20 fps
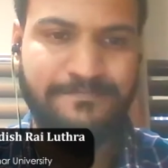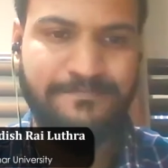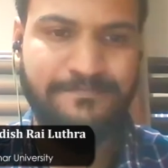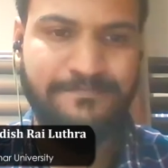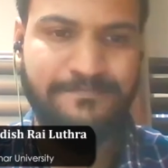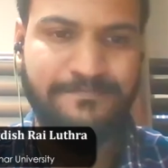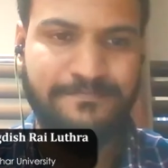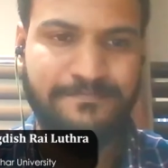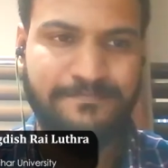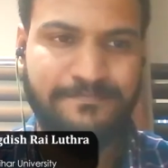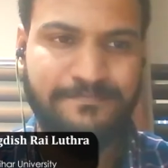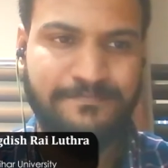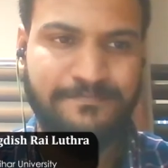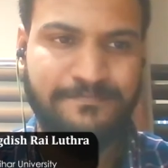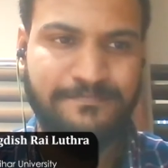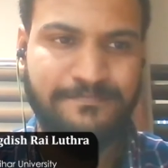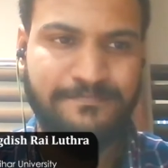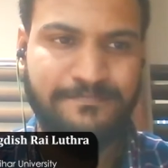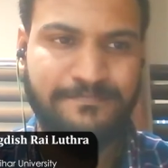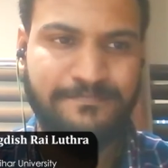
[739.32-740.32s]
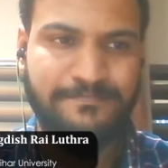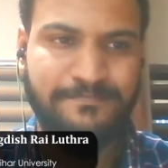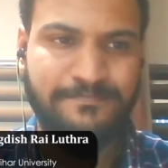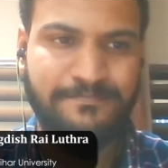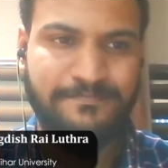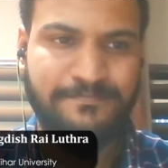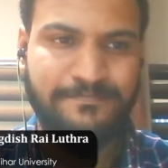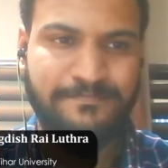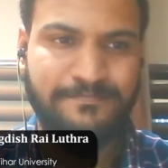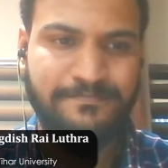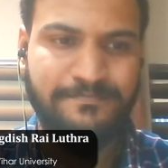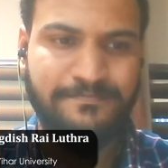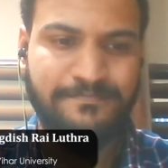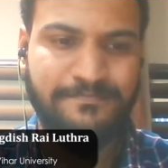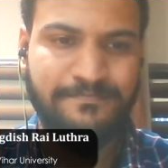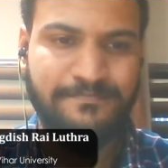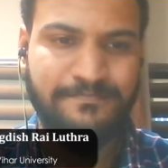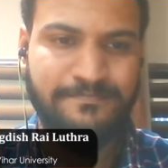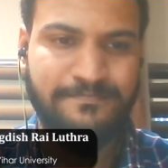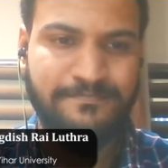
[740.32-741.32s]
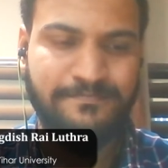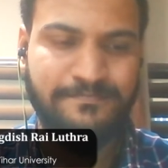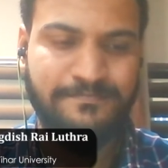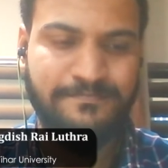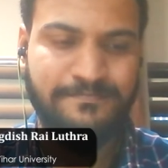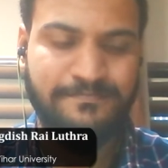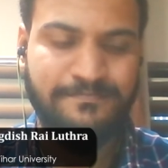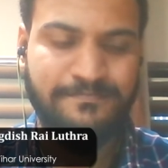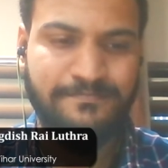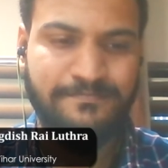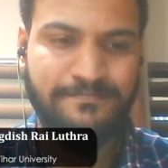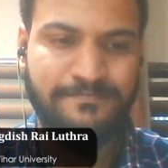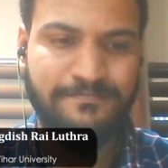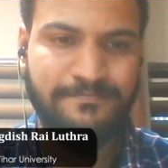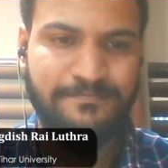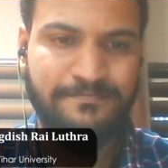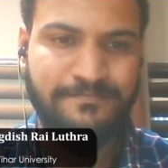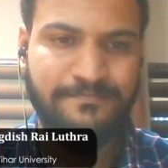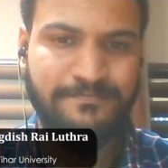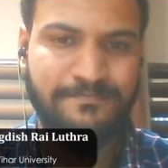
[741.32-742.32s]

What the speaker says: (silence)